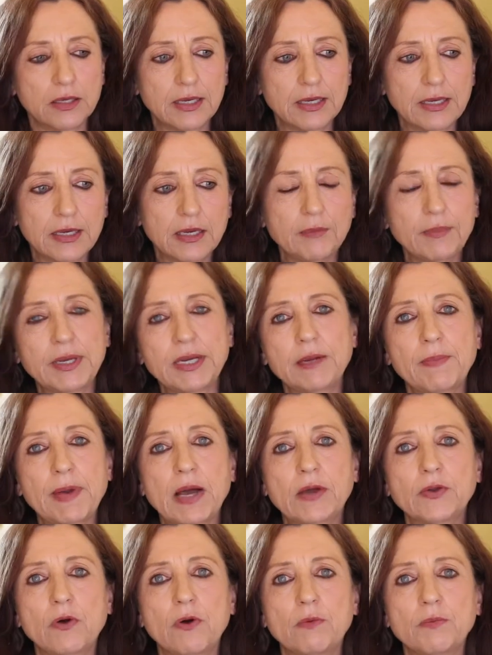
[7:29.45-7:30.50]
A little bit
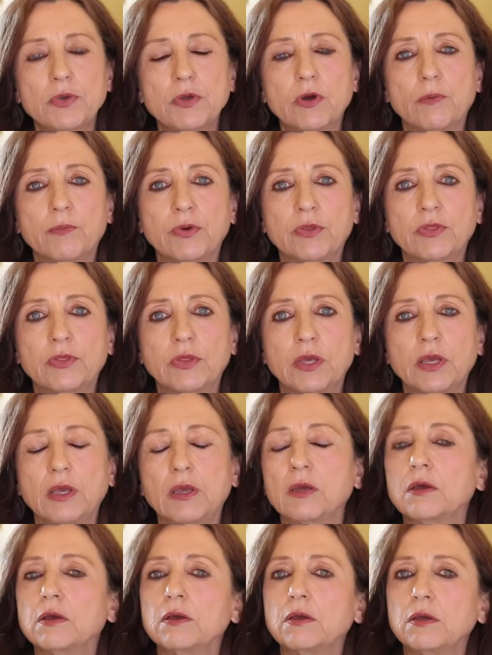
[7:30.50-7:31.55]
about
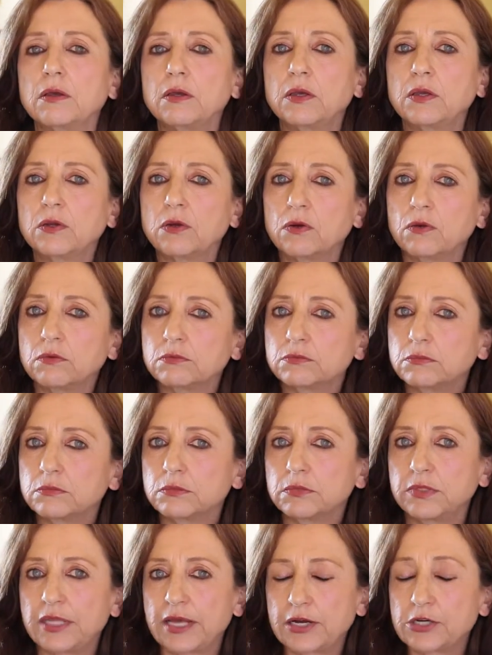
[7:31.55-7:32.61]
homeopathy. You know,
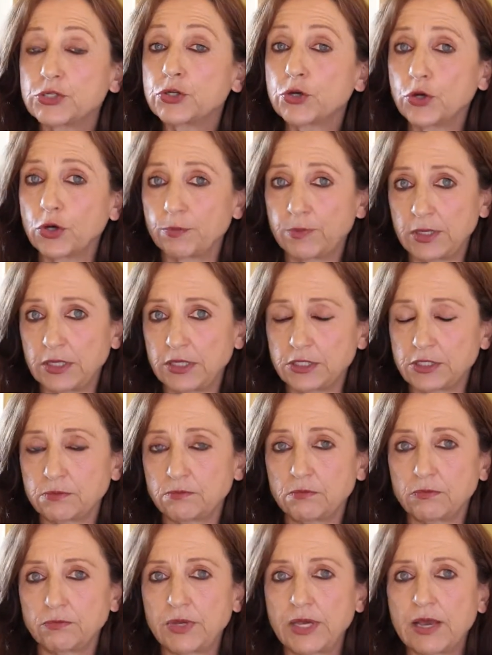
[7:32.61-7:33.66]
there is
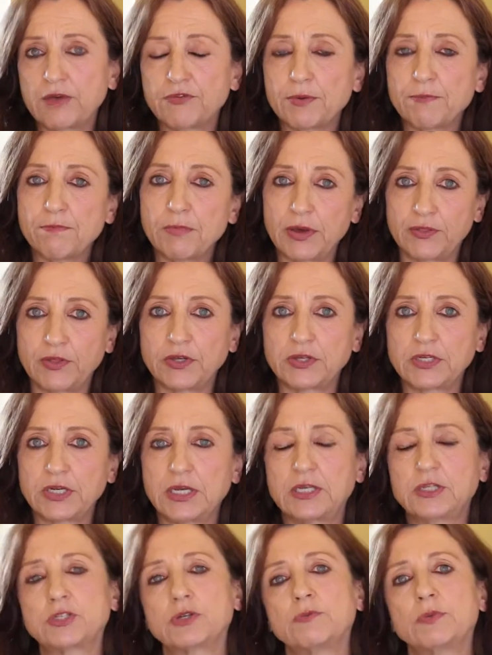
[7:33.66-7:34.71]
herbalism. We have a mother
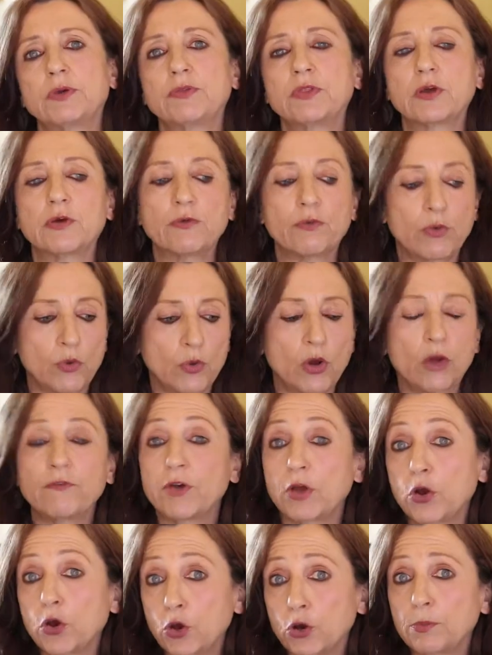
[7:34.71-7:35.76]
tincture, we have a
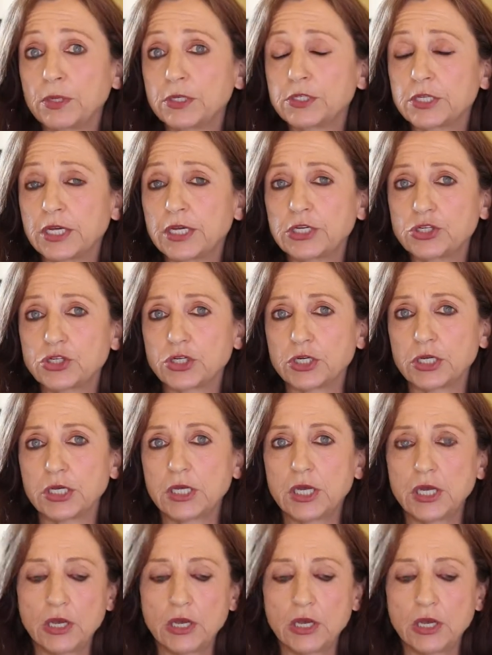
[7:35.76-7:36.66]
herbal tincture.